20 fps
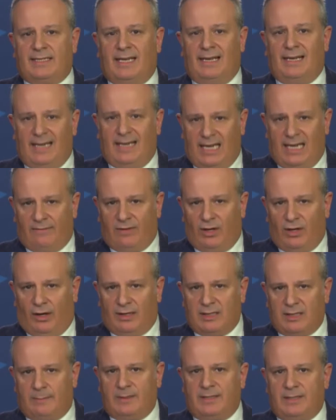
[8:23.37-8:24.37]
to leave the
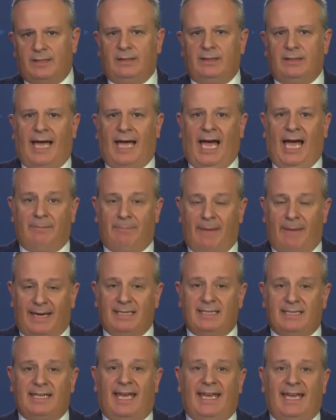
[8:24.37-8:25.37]
hospital and
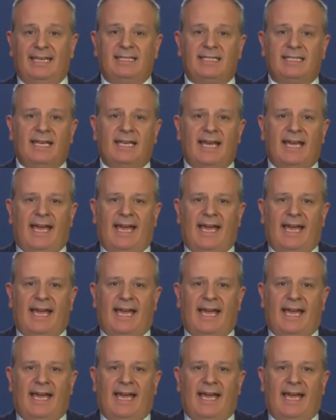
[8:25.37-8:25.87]
maintained